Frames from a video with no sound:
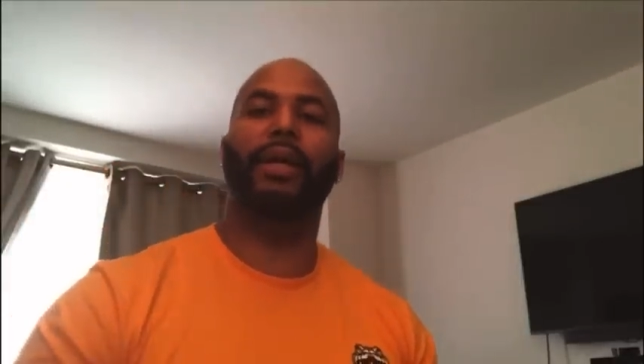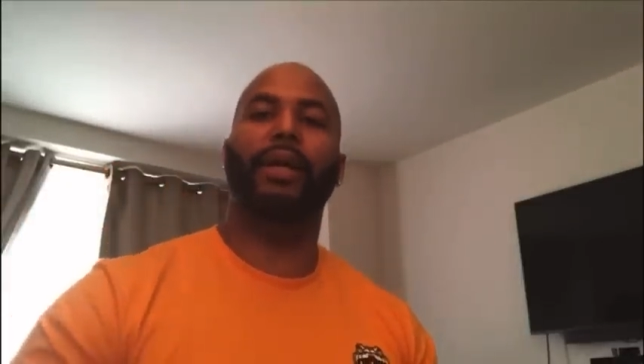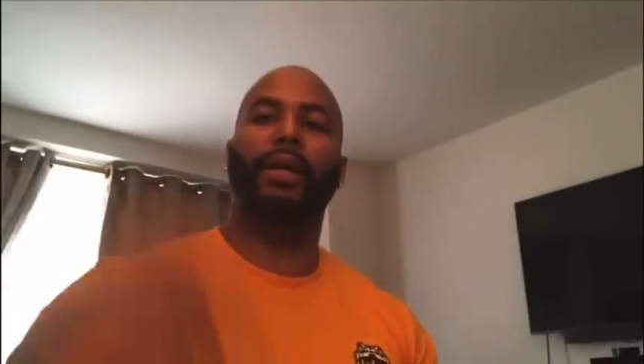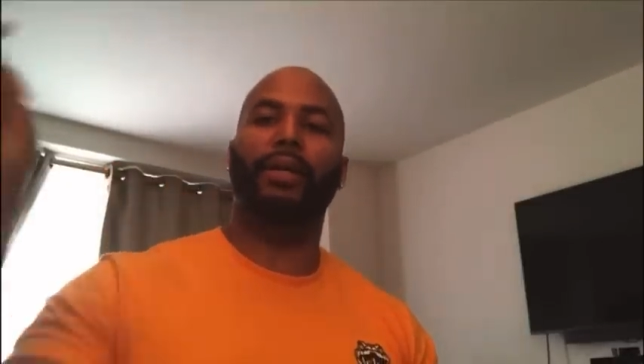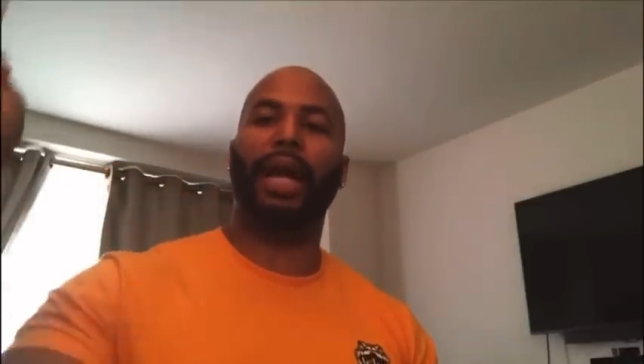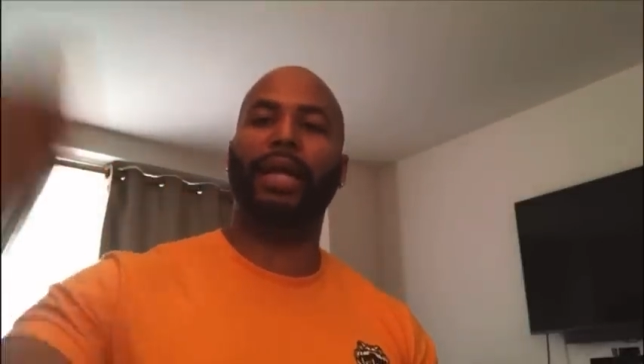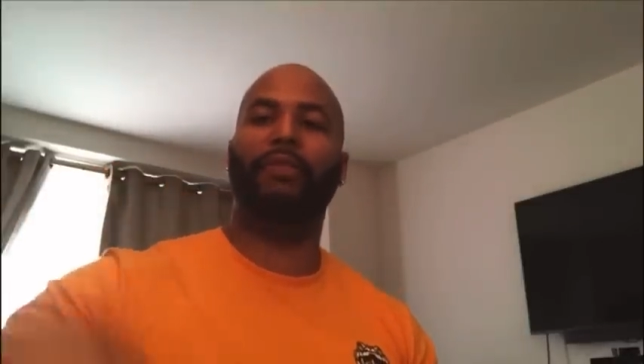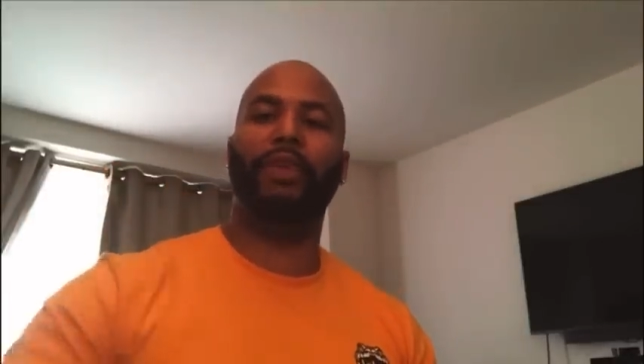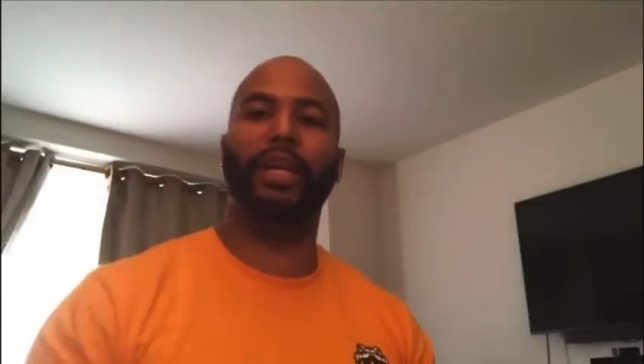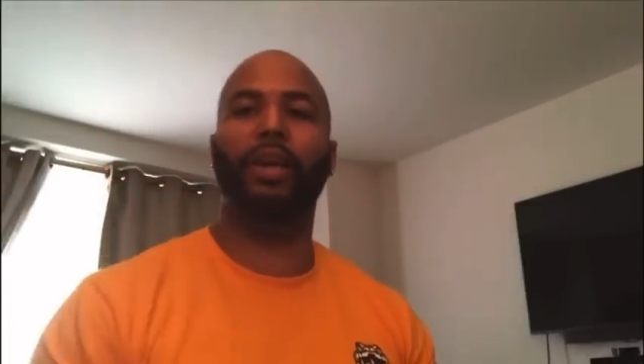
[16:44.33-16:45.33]
like the
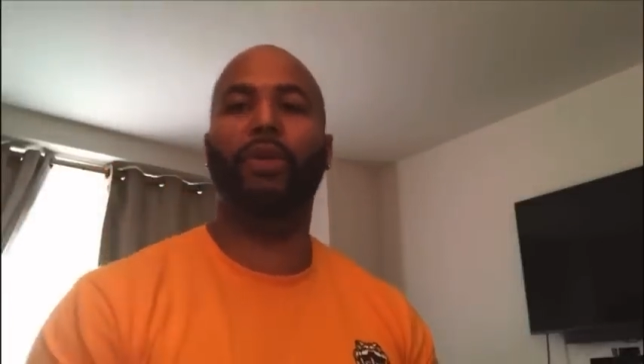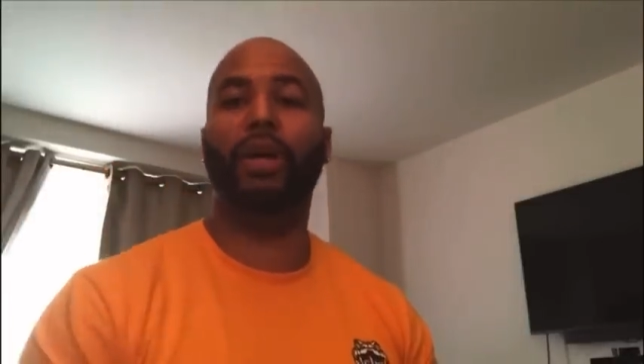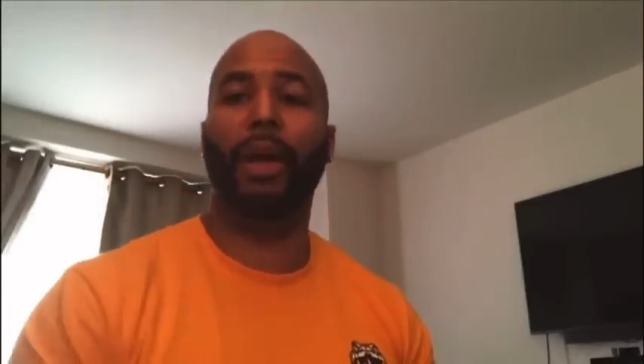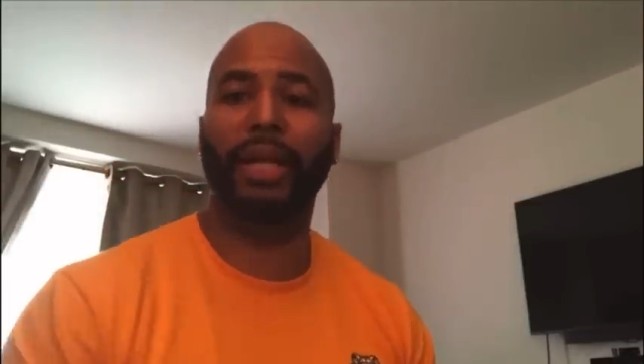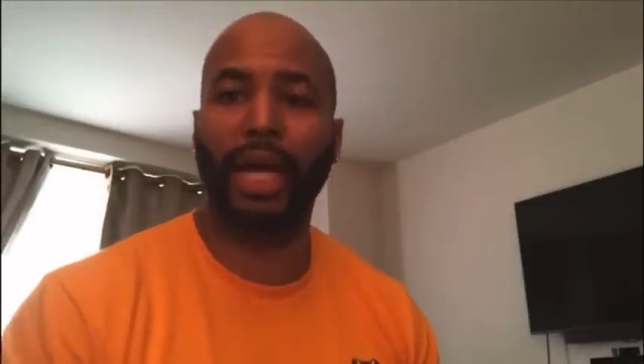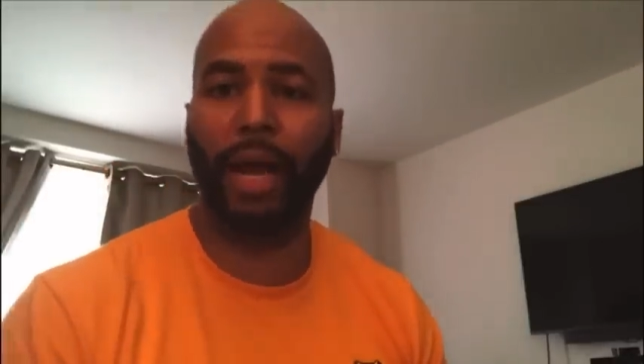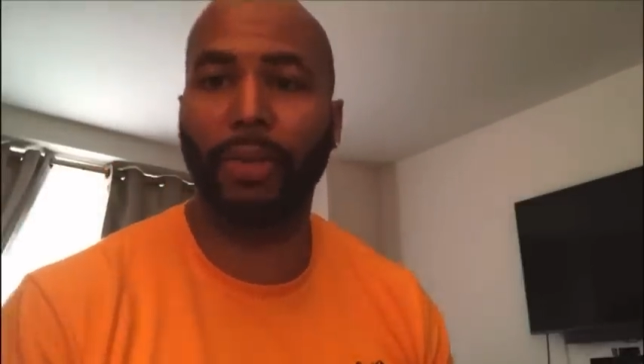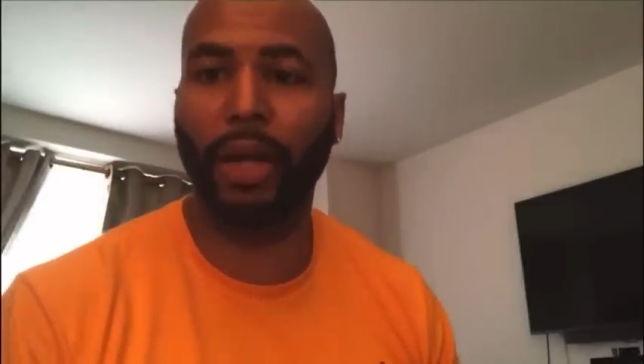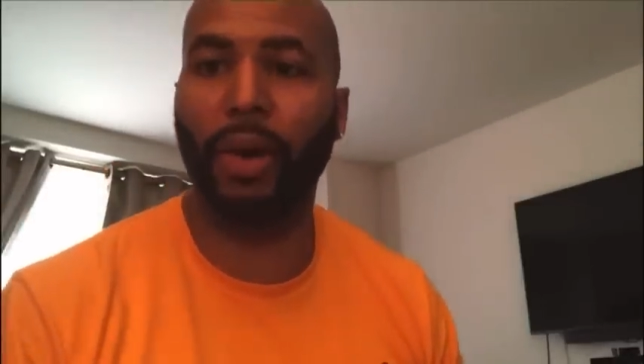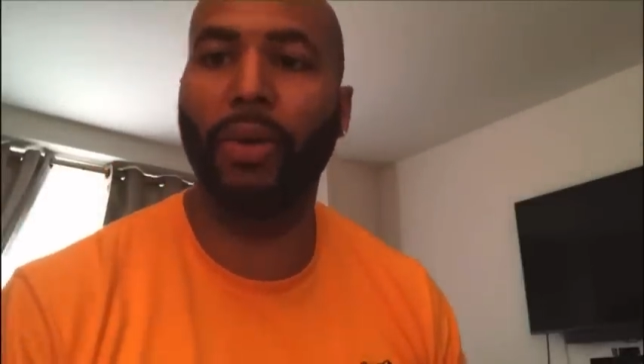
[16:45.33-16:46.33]
video, comment down
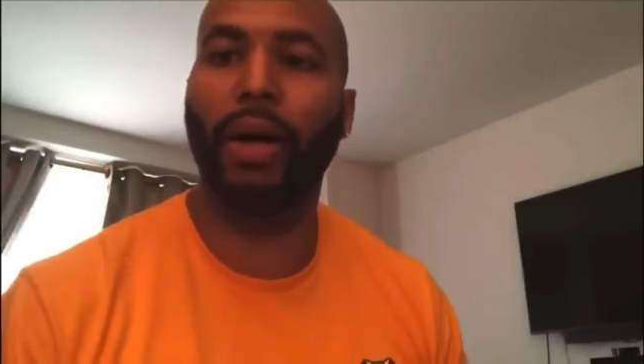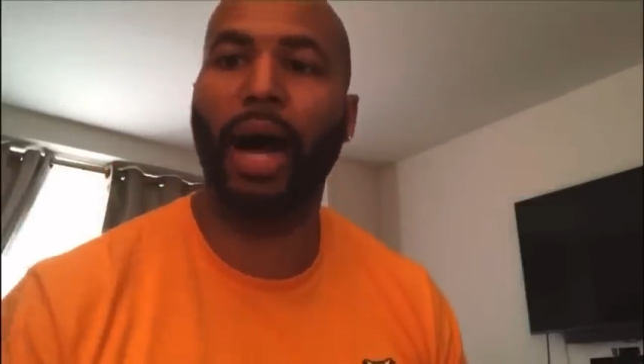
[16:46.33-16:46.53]
below.